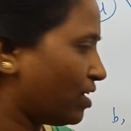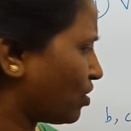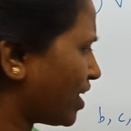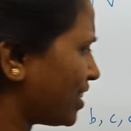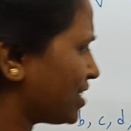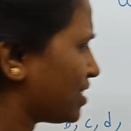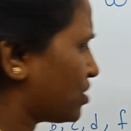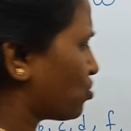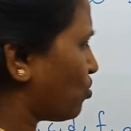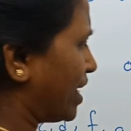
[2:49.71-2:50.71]
Okay, this
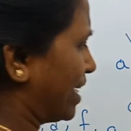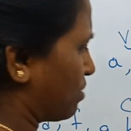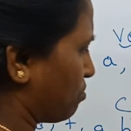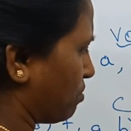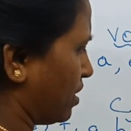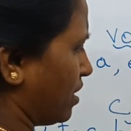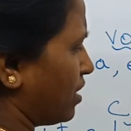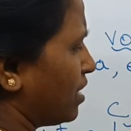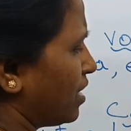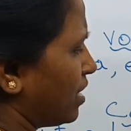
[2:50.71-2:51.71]
is 2 letter word.
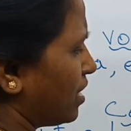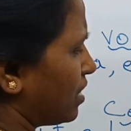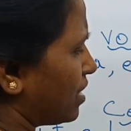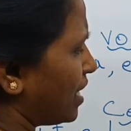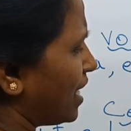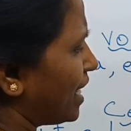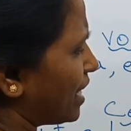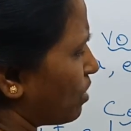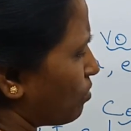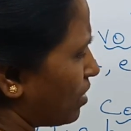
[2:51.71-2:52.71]
3
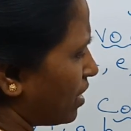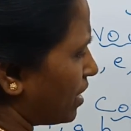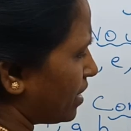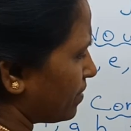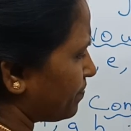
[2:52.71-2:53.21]
letter word,